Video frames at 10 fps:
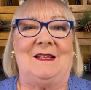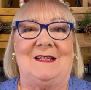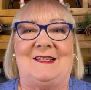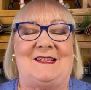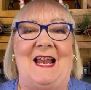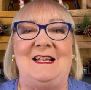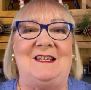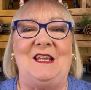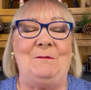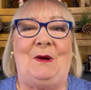
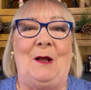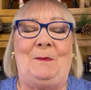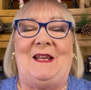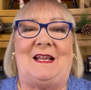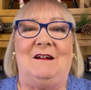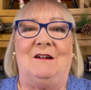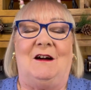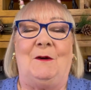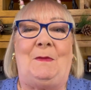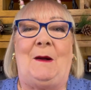standing in public,
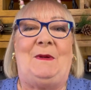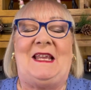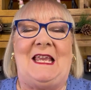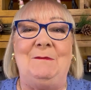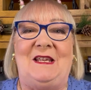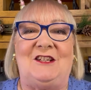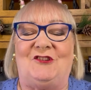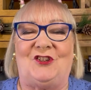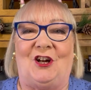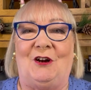our public
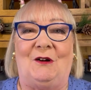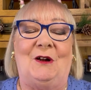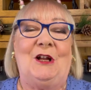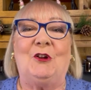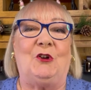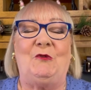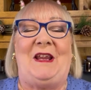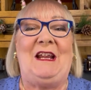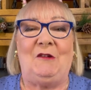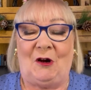image, our
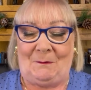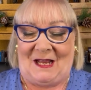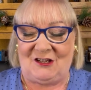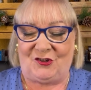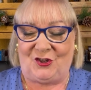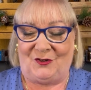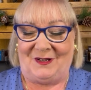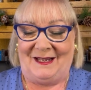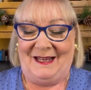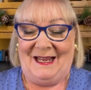career, our passion,
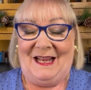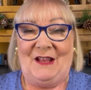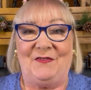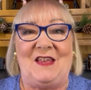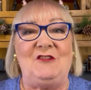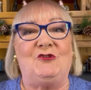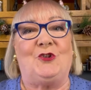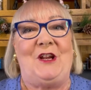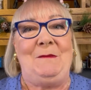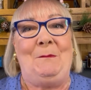then
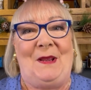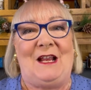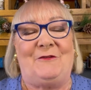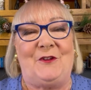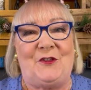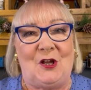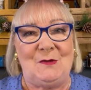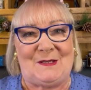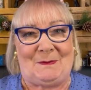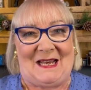dream big for
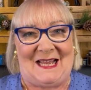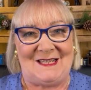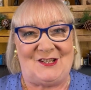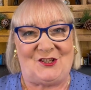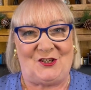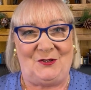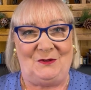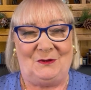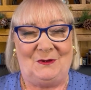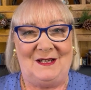those plans
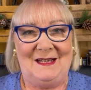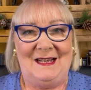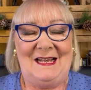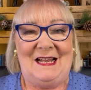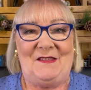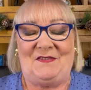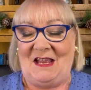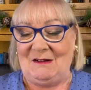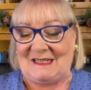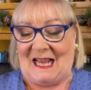too.
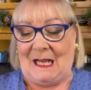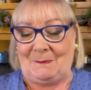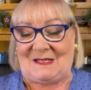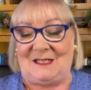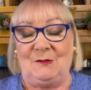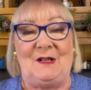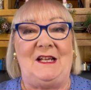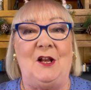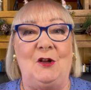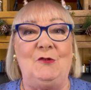There is absolutely
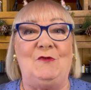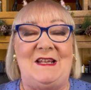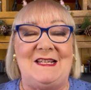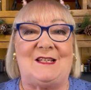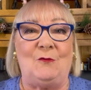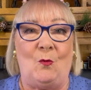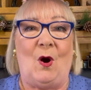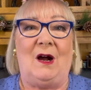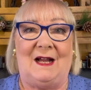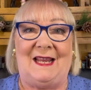no reason
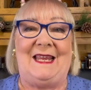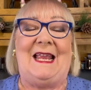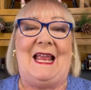why